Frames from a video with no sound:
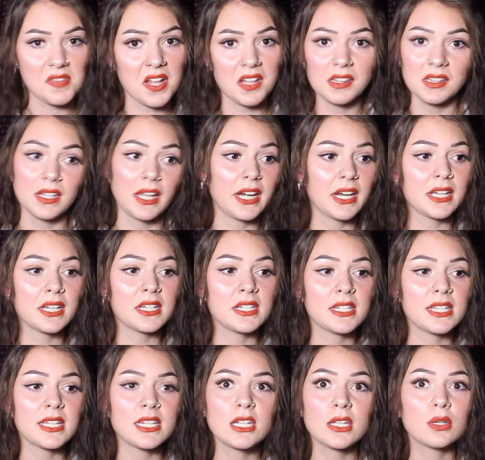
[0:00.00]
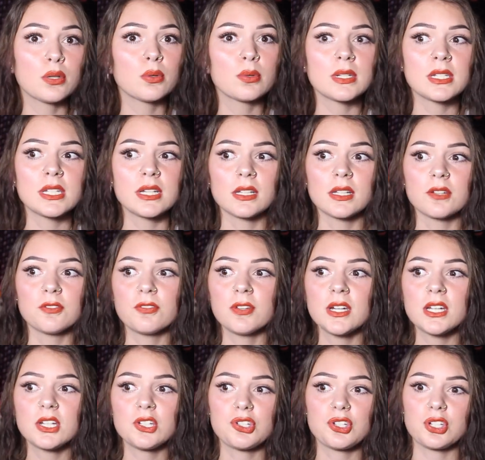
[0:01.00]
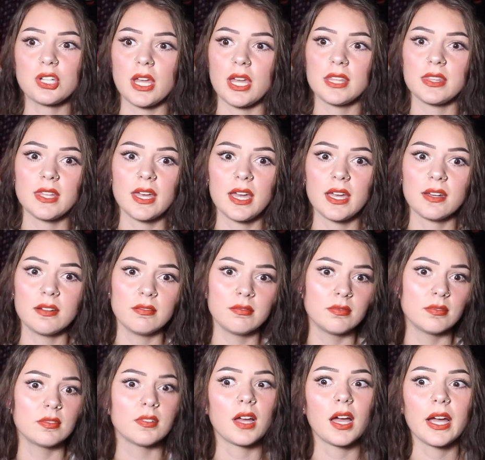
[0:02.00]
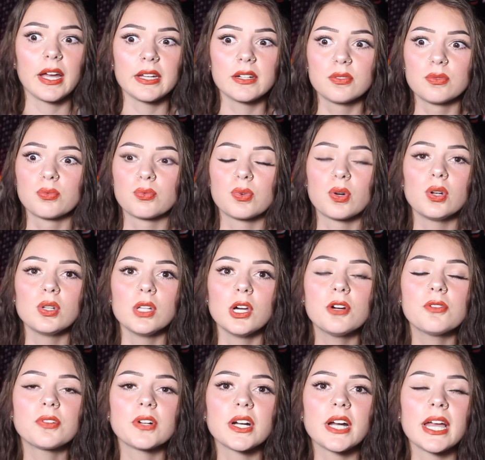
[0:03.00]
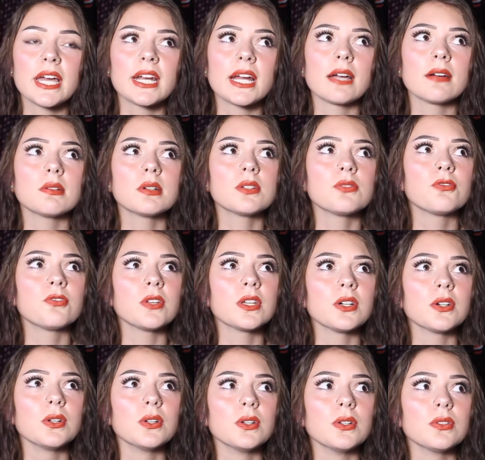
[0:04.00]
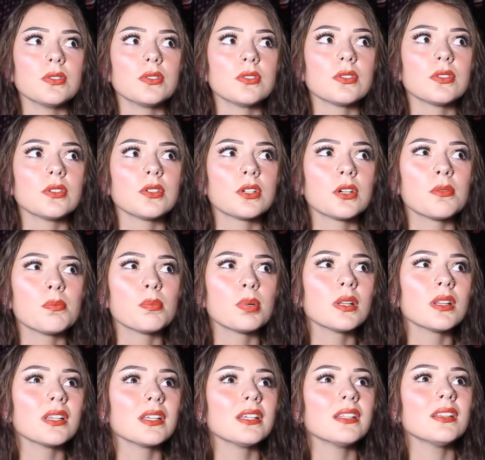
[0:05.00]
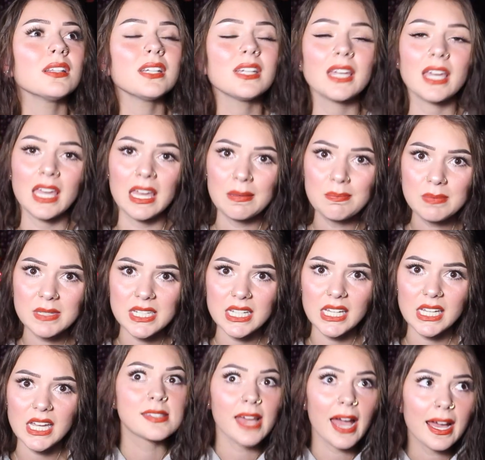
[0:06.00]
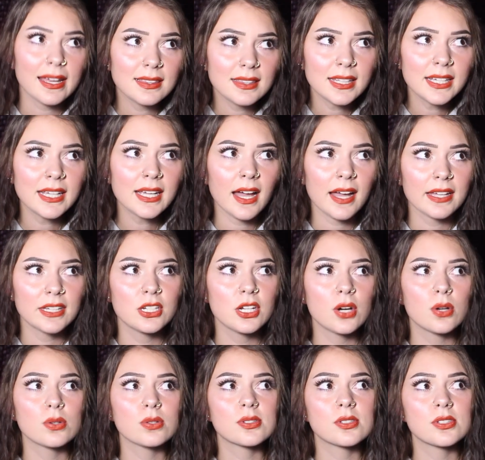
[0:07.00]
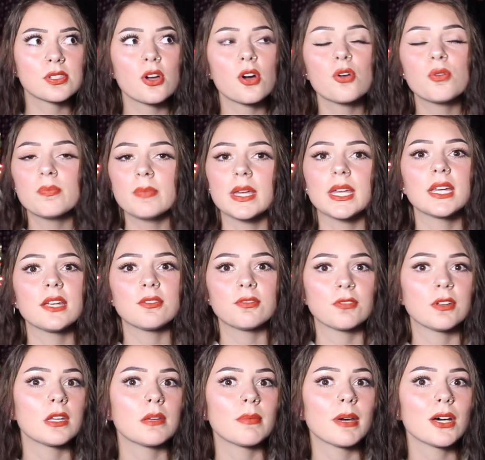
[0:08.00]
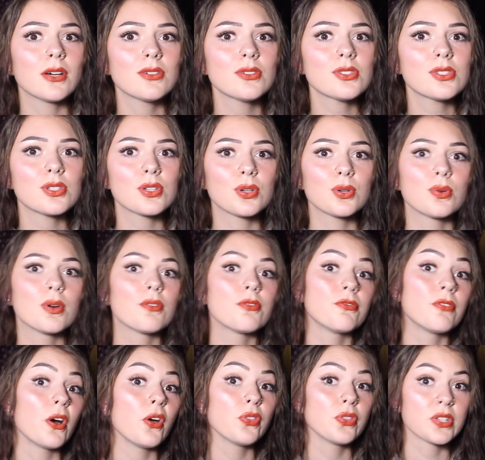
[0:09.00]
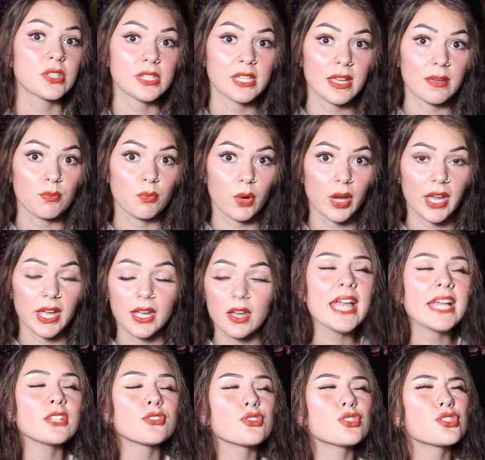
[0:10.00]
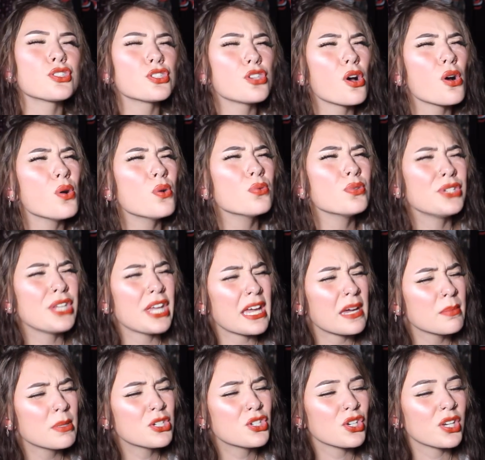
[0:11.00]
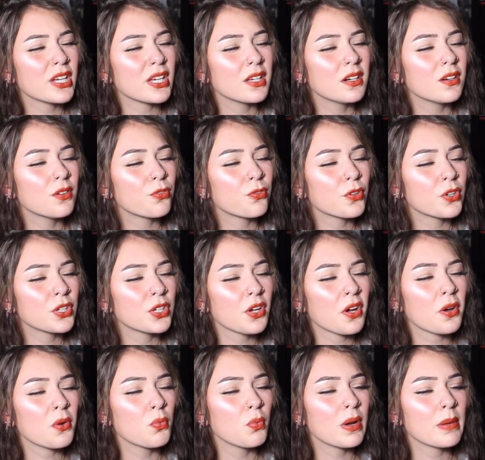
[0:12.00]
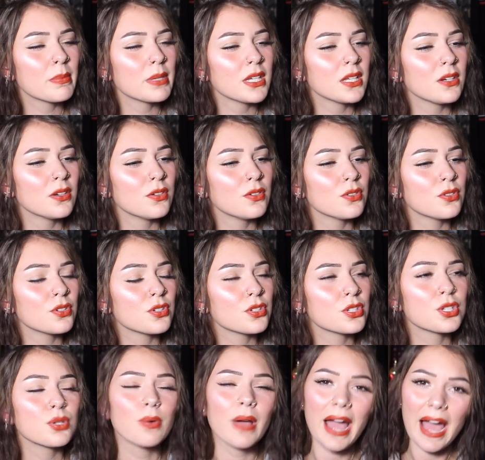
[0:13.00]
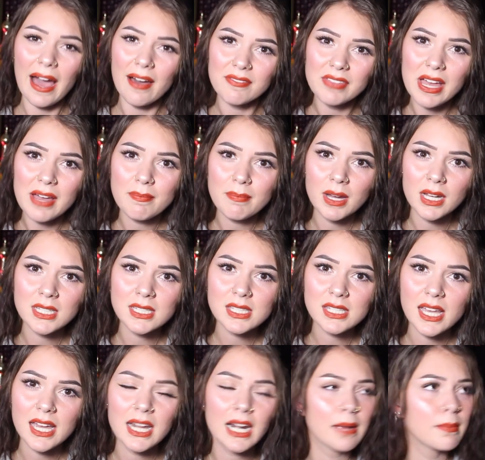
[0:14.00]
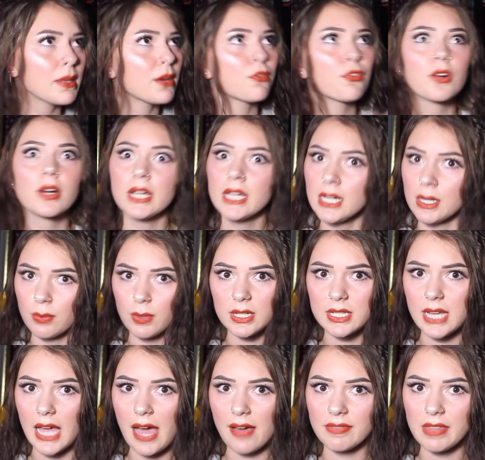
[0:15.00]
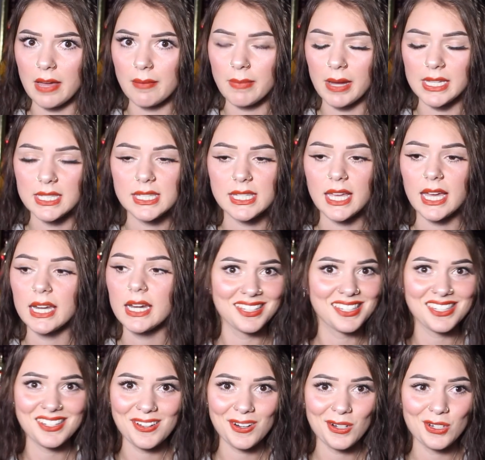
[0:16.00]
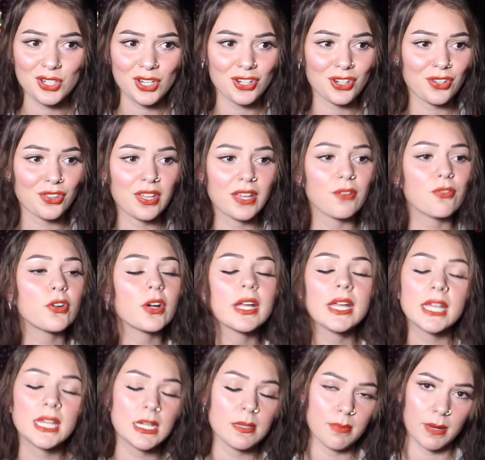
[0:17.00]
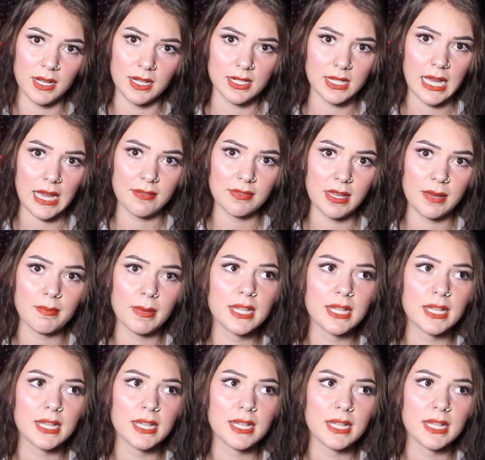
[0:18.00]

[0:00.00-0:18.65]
let it continue until it finished, and then I'd roll over and I would feel completely empty. Sadly, I know so many females who have felt the same way. It's so damaging for young women to have that mindset. I mean, for anyone to have that mindset. It's not a gender thing. For anybody to have that